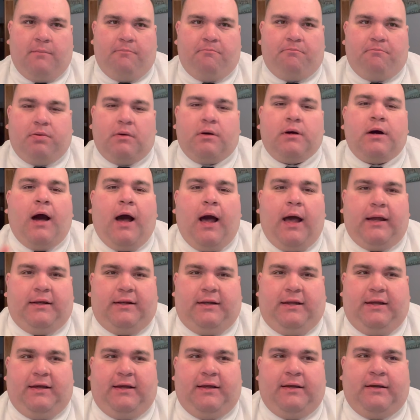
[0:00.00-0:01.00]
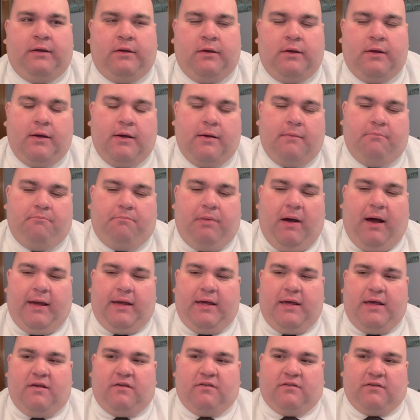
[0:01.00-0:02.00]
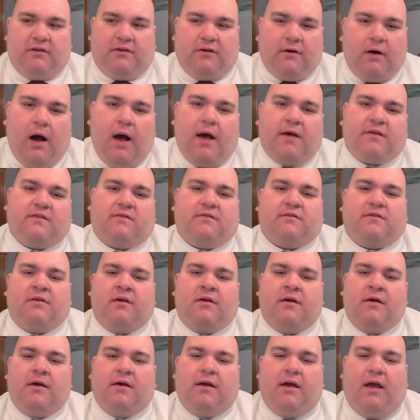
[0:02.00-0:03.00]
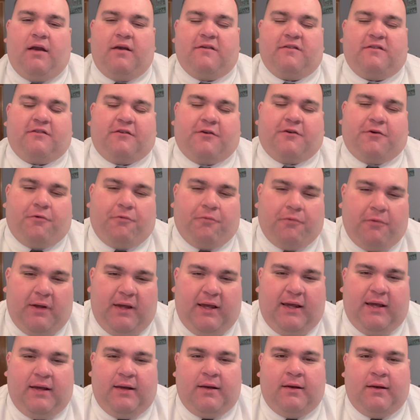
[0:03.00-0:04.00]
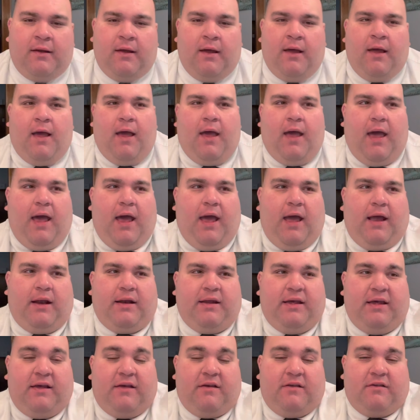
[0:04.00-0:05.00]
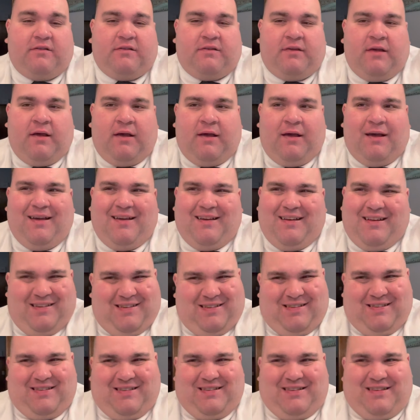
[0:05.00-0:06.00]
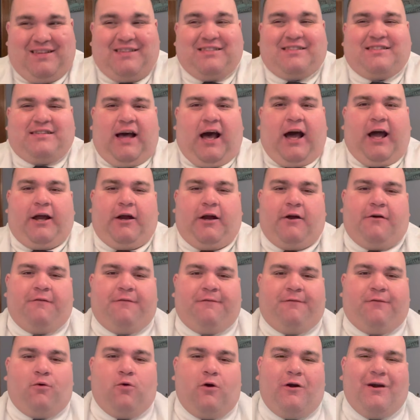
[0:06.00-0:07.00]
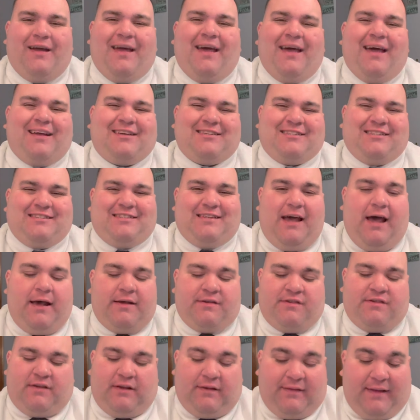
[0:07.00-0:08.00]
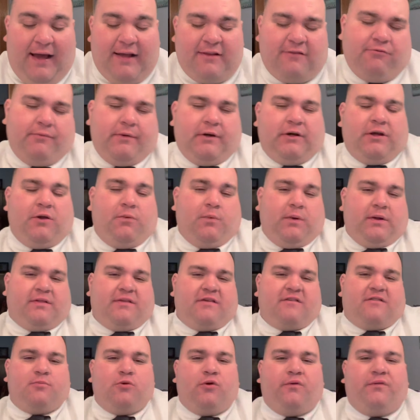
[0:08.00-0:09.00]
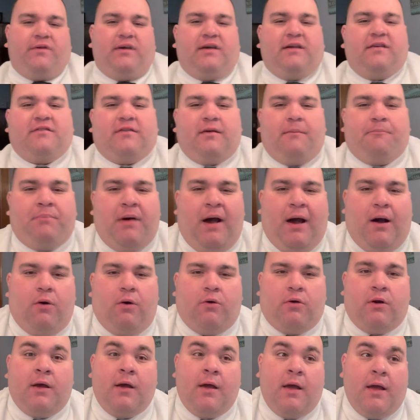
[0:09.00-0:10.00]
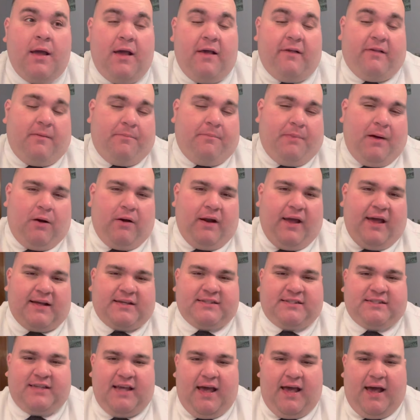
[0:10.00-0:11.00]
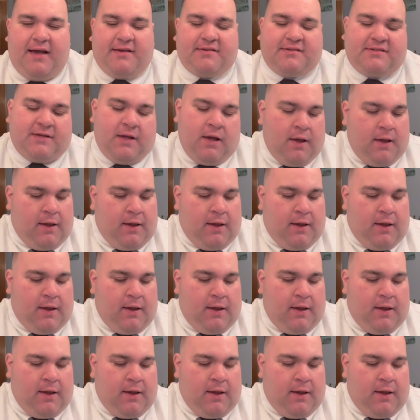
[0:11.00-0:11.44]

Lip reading: blinded by his lust and his greed and his desire for excess. And that's really what this movie is about. It's about excess.